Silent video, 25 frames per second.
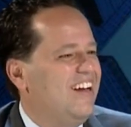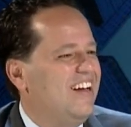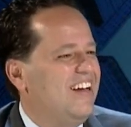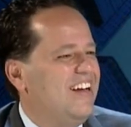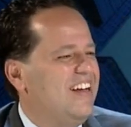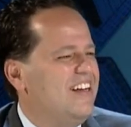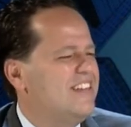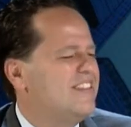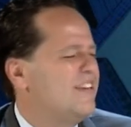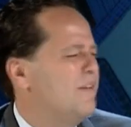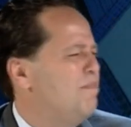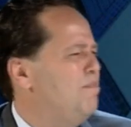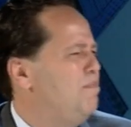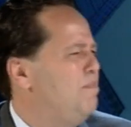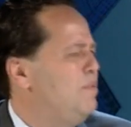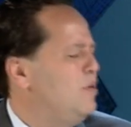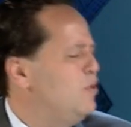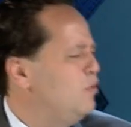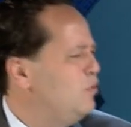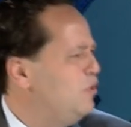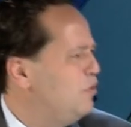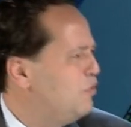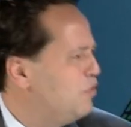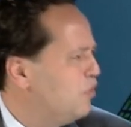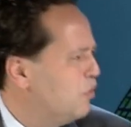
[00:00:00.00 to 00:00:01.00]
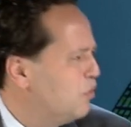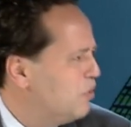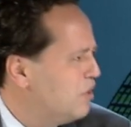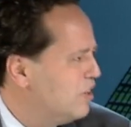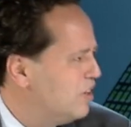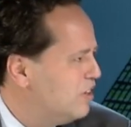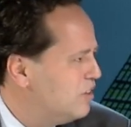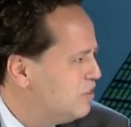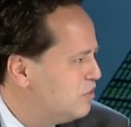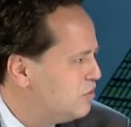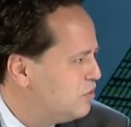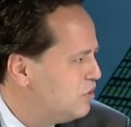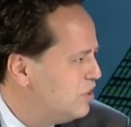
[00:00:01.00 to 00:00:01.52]
It's a beautiful
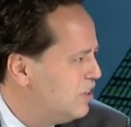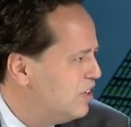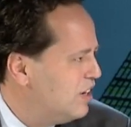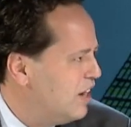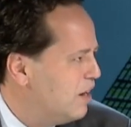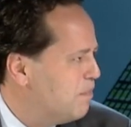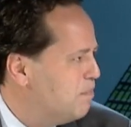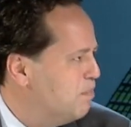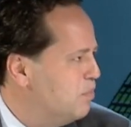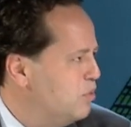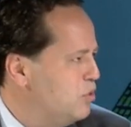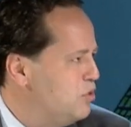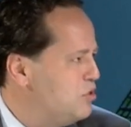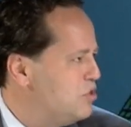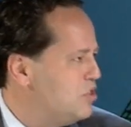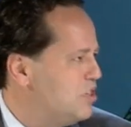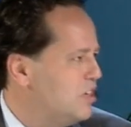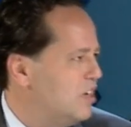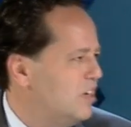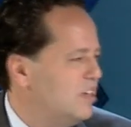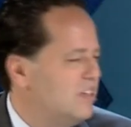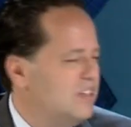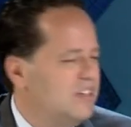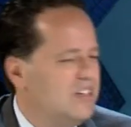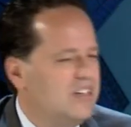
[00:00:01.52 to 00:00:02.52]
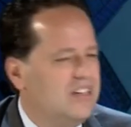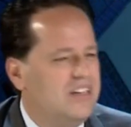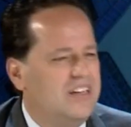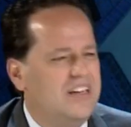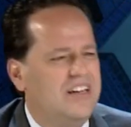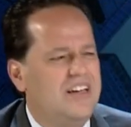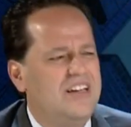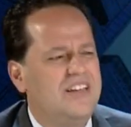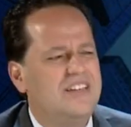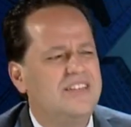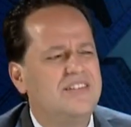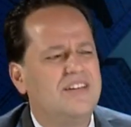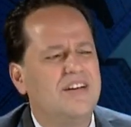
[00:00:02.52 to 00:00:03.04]
country. Abuja
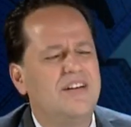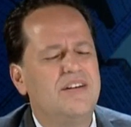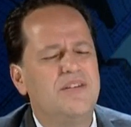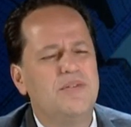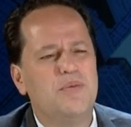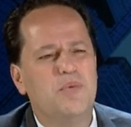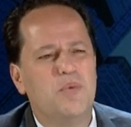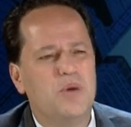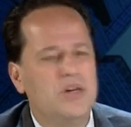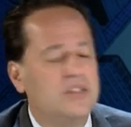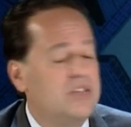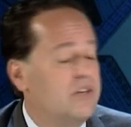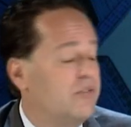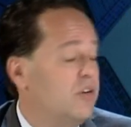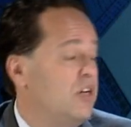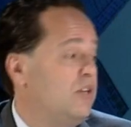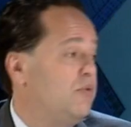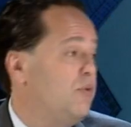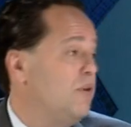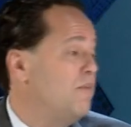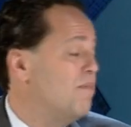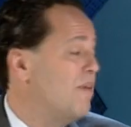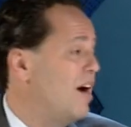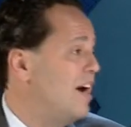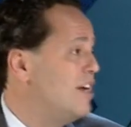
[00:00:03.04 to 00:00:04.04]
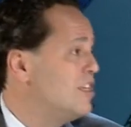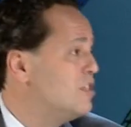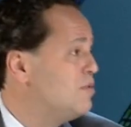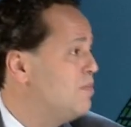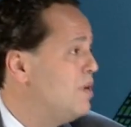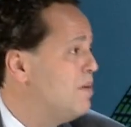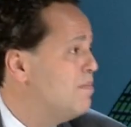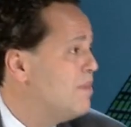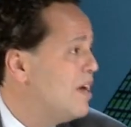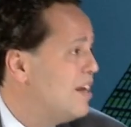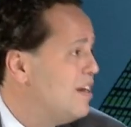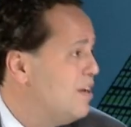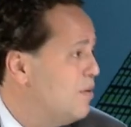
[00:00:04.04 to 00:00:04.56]
is wonderful. It reminds me
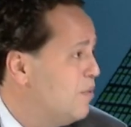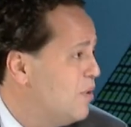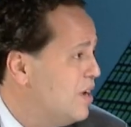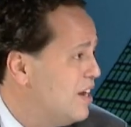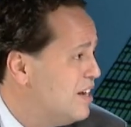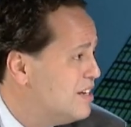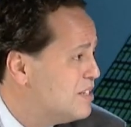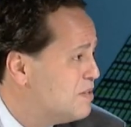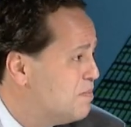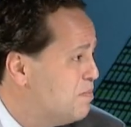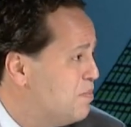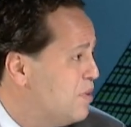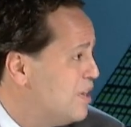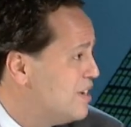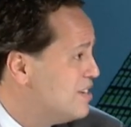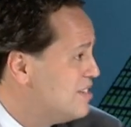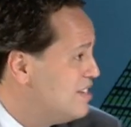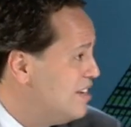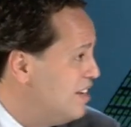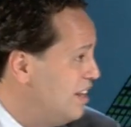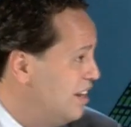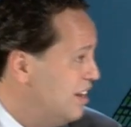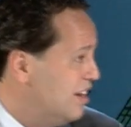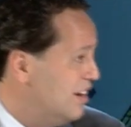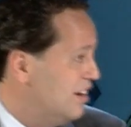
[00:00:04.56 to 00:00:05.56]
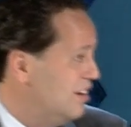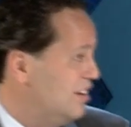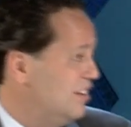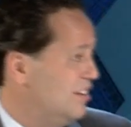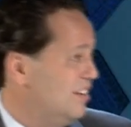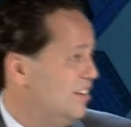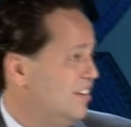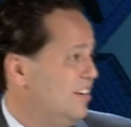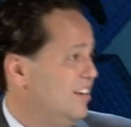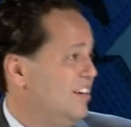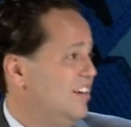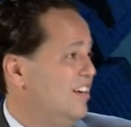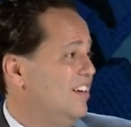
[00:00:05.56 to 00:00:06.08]
in many ways Brasilia,
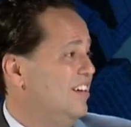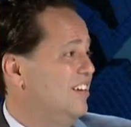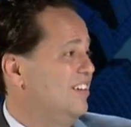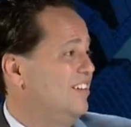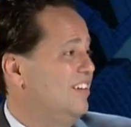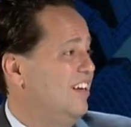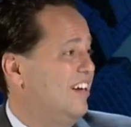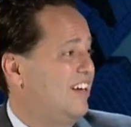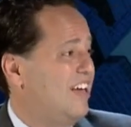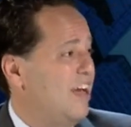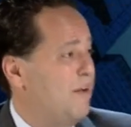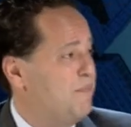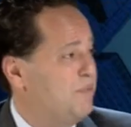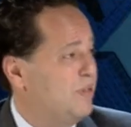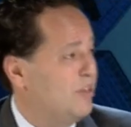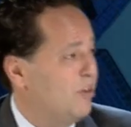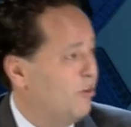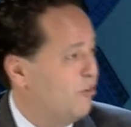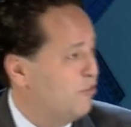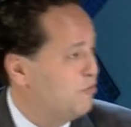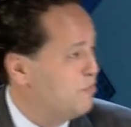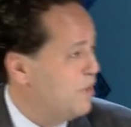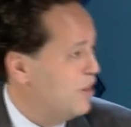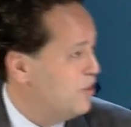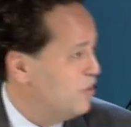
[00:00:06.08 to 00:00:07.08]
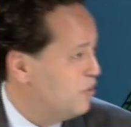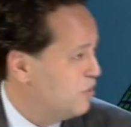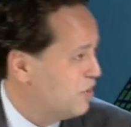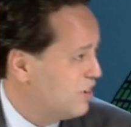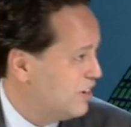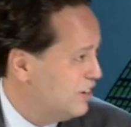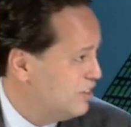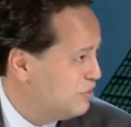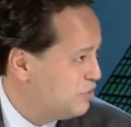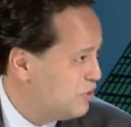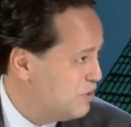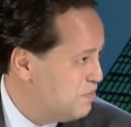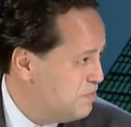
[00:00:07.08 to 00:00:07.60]
the capital of my own
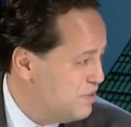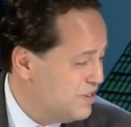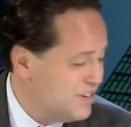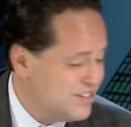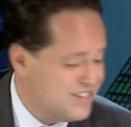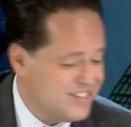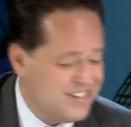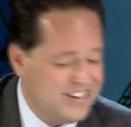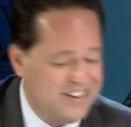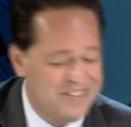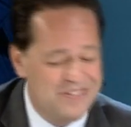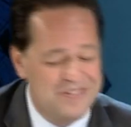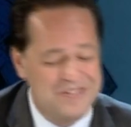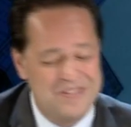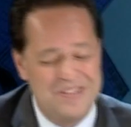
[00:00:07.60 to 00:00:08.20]
country, Brazil.